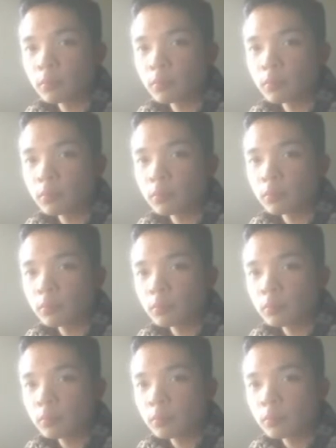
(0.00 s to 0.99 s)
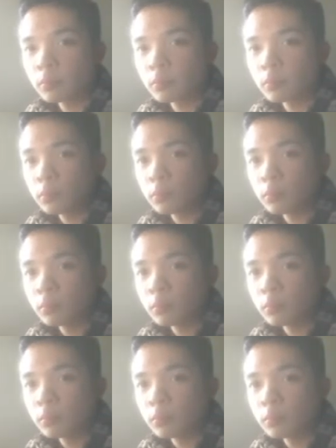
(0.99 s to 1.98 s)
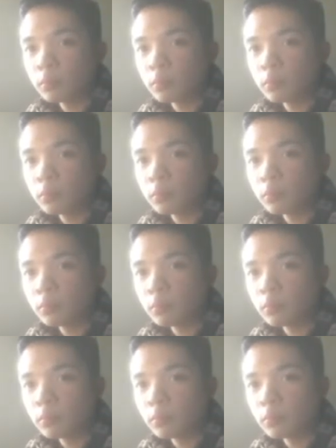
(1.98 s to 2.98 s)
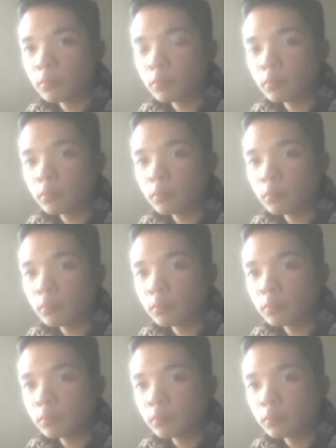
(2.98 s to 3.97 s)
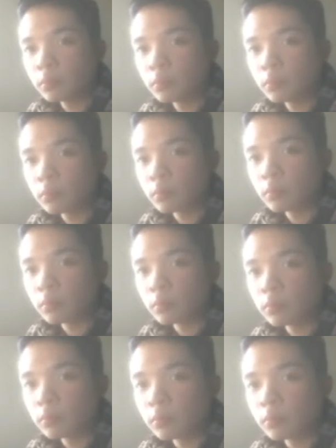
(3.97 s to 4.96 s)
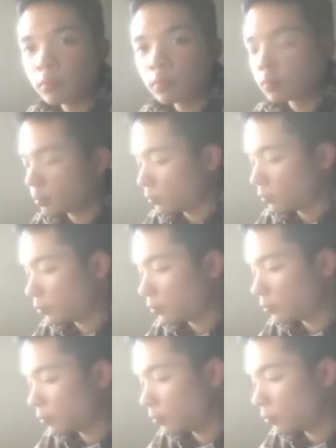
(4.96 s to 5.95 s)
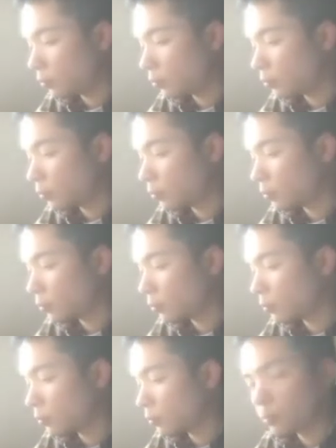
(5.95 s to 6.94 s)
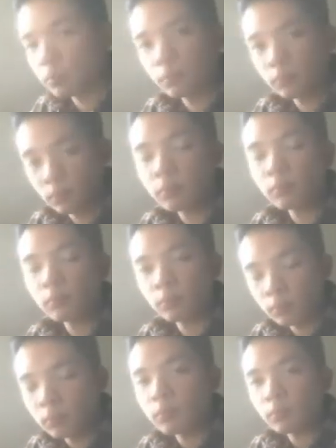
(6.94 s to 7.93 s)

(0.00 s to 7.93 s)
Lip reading: No words are spoken by the person on screen.